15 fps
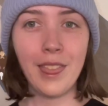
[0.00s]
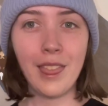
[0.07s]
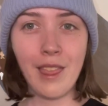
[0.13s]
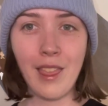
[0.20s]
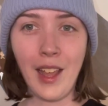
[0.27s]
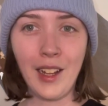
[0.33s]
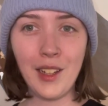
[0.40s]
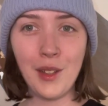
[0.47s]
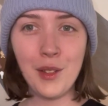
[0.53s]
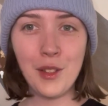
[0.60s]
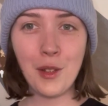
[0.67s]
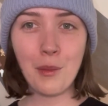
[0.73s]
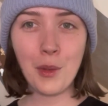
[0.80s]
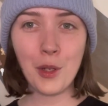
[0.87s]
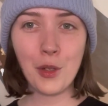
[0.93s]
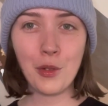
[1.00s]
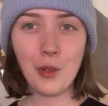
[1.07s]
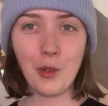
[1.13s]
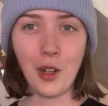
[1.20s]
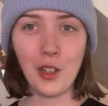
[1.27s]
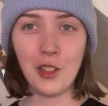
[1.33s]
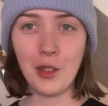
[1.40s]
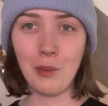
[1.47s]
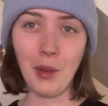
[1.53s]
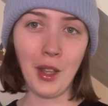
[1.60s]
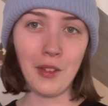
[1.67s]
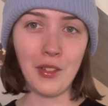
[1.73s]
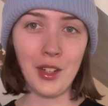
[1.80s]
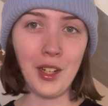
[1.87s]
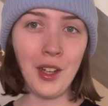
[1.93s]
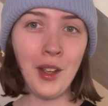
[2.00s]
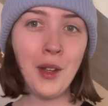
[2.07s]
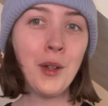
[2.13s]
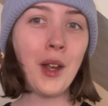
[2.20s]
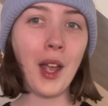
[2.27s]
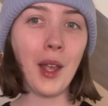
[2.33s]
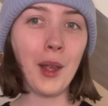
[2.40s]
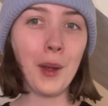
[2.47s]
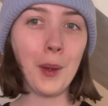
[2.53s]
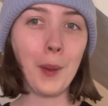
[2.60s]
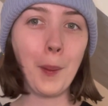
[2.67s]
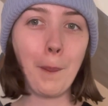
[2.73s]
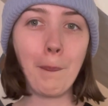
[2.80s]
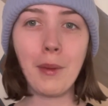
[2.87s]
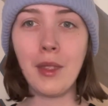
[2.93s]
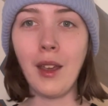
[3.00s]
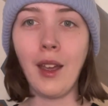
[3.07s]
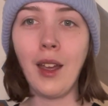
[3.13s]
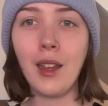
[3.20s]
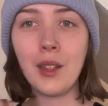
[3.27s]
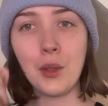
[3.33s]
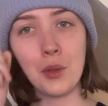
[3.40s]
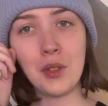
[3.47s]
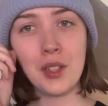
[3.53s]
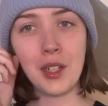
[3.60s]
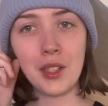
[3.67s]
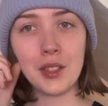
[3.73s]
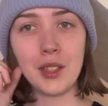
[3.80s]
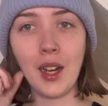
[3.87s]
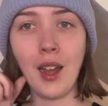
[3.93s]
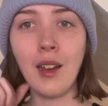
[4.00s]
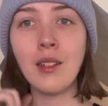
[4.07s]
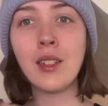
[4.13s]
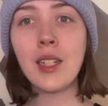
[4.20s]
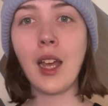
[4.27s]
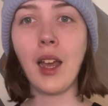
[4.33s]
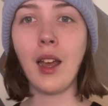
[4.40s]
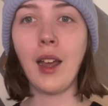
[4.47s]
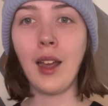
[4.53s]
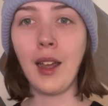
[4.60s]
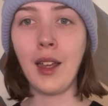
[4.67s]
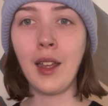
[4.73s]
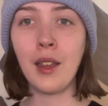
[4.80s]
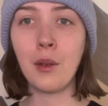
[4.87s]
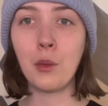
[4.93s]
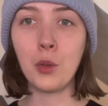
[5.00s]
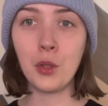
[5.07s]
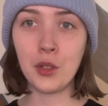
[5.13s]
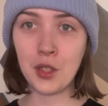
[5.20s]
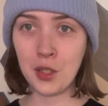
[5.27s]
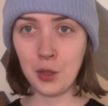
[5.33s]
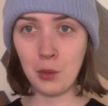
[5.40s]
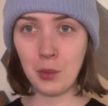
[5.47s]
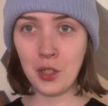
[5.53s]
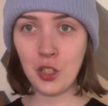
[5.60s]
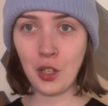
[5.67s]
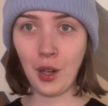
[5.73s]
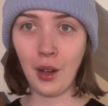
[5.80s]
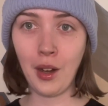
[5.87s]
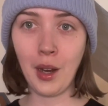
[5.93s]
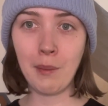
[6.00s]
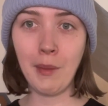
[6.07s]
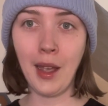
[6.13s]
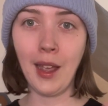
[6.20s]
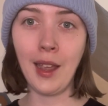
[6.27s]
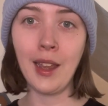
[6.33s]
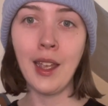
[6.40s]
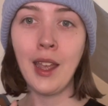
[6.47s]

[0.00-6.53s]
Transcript: Thank you so much for watching my video. I hope that you stick around. I will soon be sharing my